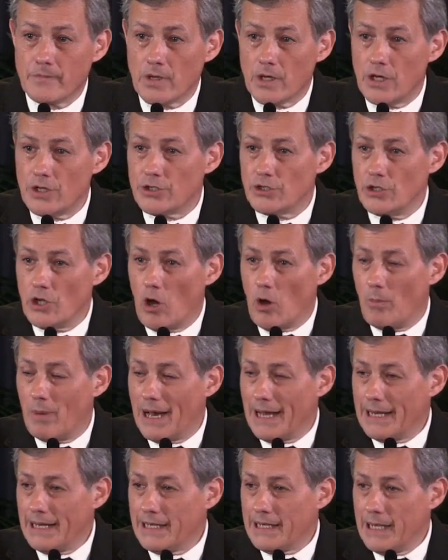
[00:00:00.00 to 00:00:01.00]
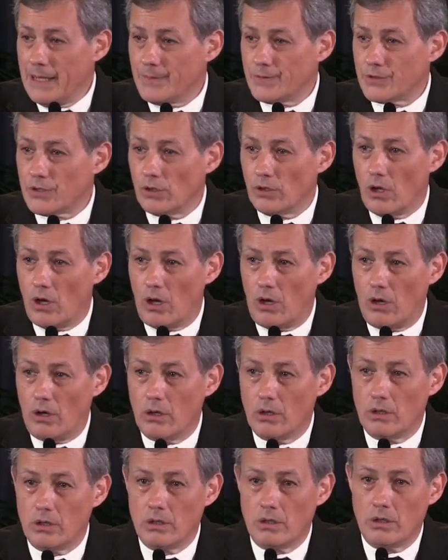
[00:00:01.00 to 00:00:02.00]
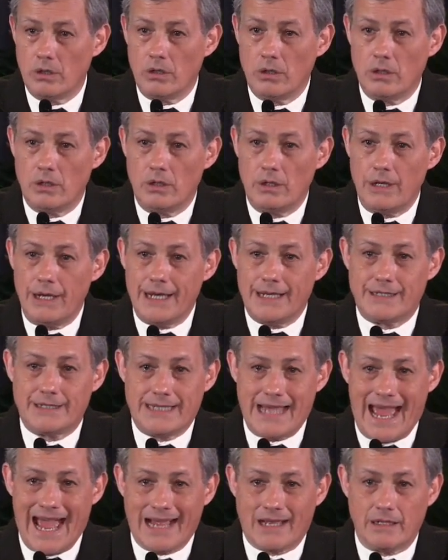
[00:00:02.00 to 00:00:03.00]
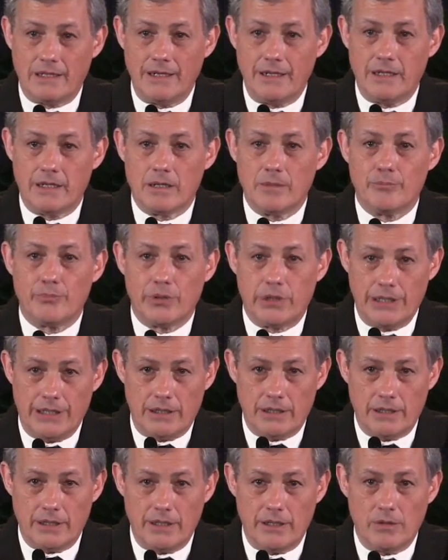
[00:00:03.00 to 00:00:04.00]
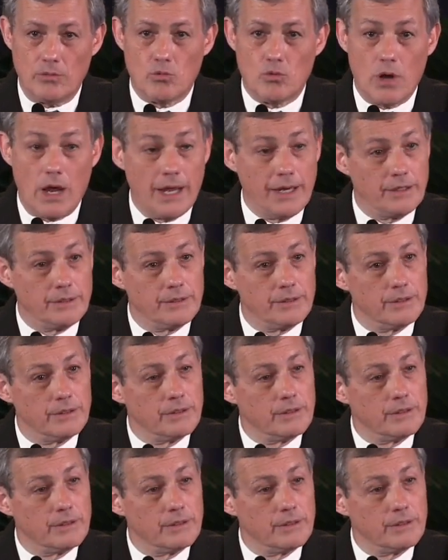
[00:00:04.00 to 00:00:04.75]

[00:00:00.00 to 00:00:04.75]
Because nobody keeps the law exactly, completely right.